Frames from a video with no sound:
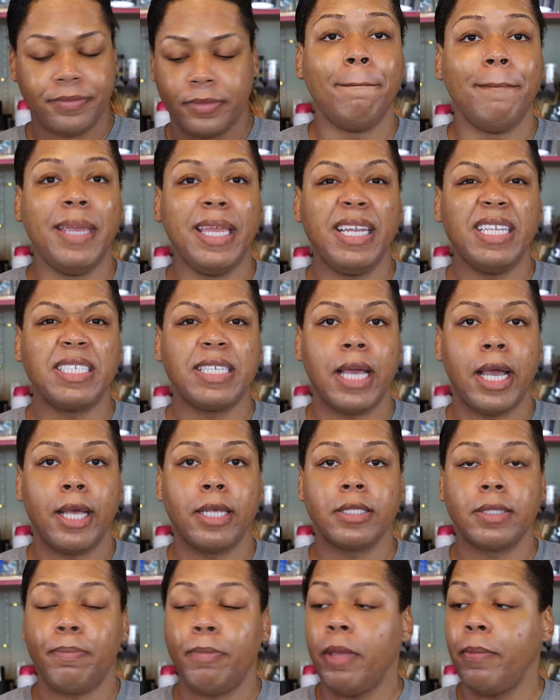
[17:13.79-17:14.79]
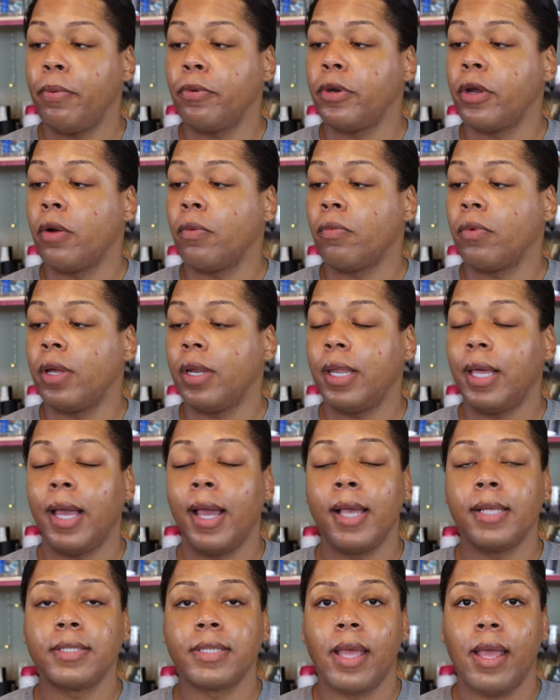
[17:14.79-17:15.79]
Many times people don't
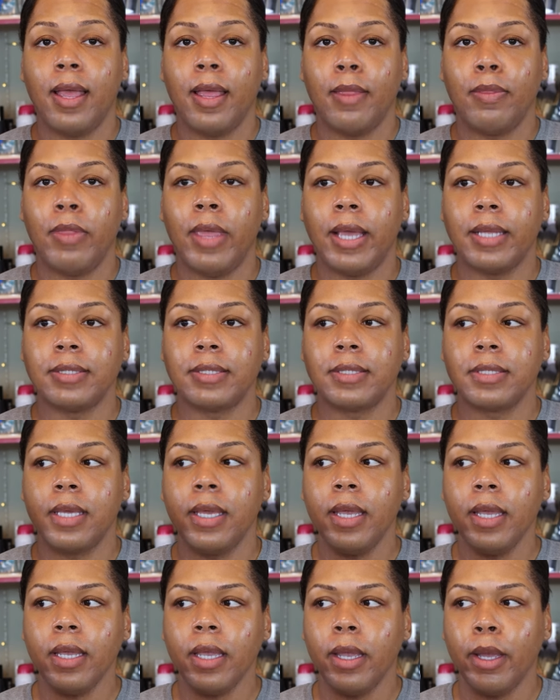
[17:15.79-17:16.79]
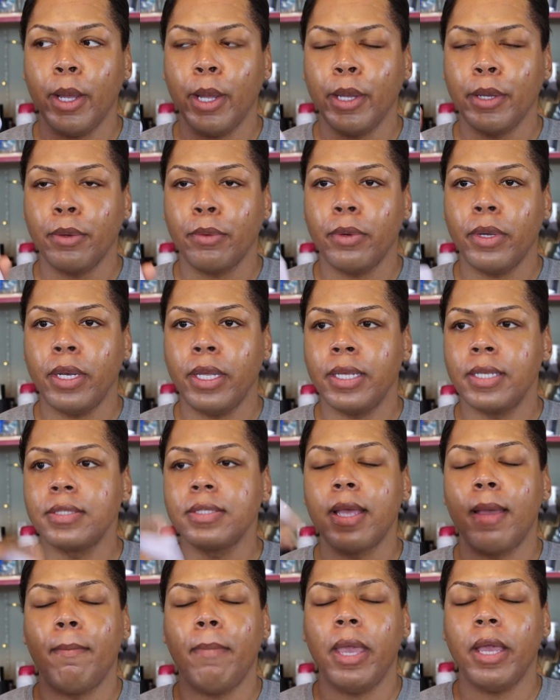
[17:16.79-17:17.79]
realize that skincare
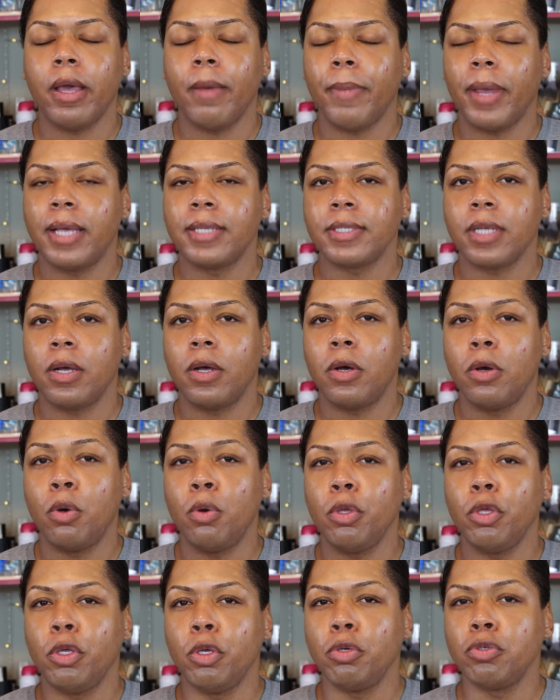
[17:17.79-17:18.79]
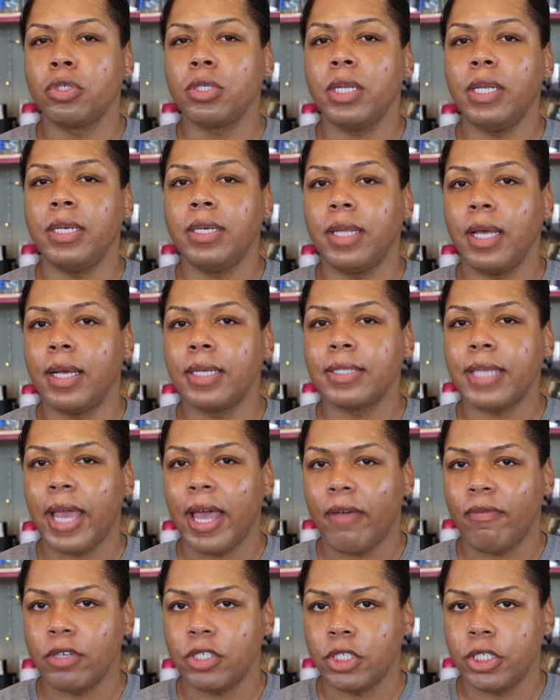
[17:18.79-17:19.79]
ingredients and makeup as a whole usually does
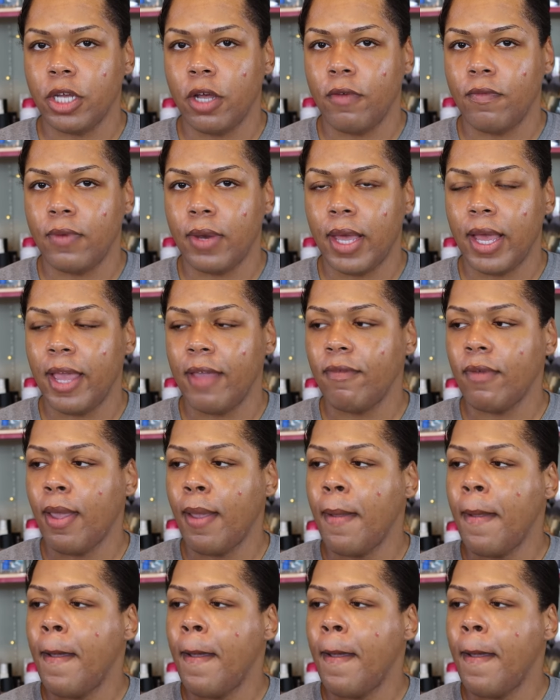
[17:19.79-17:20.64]
have a shelf life,